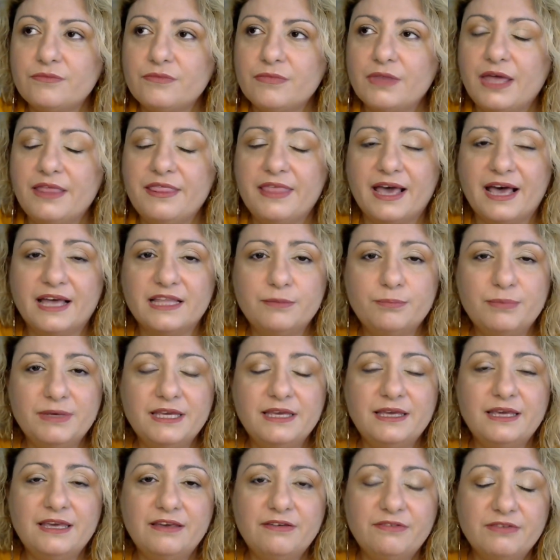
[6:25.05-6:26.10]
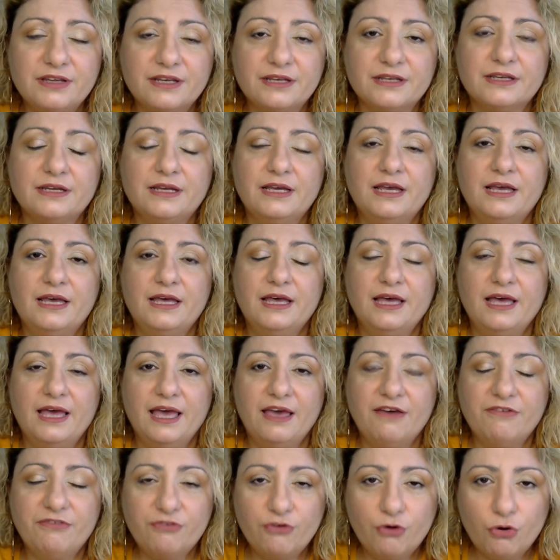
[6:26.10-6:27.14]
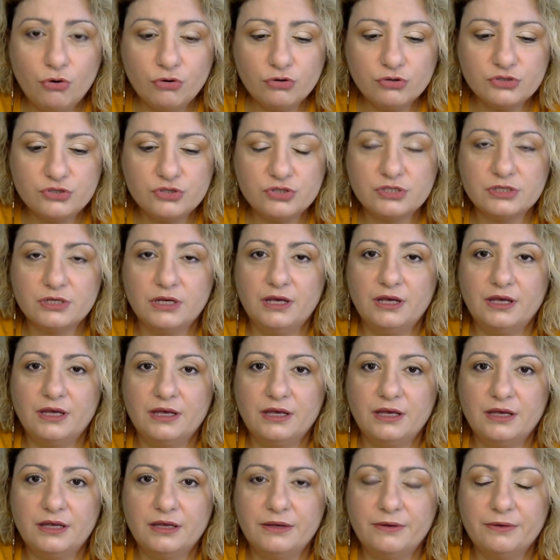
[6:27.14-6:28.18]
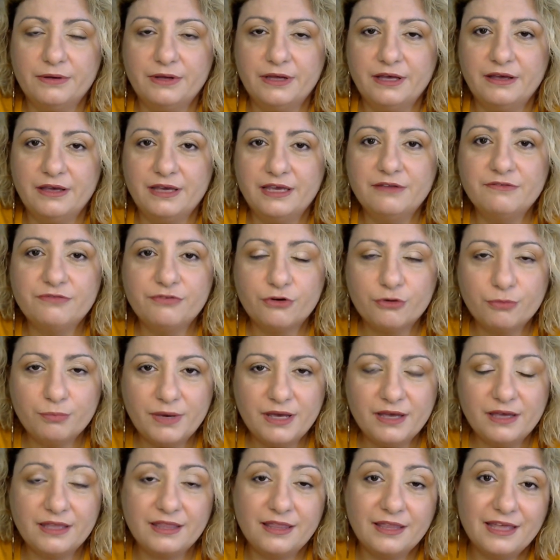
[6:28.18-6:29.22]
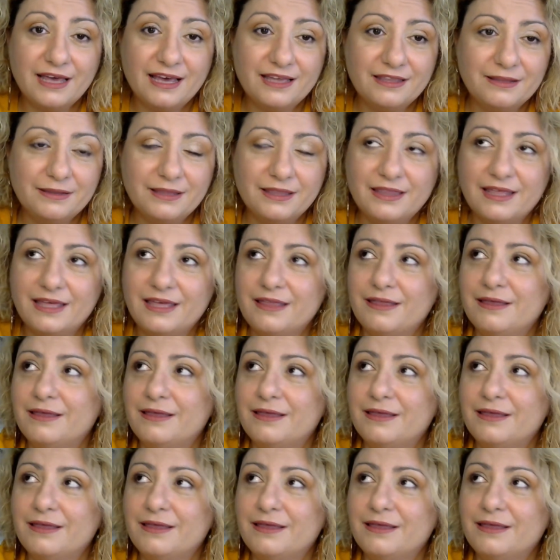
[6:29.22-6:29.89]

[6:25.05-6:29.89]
they had been given a false uh, information, they had they,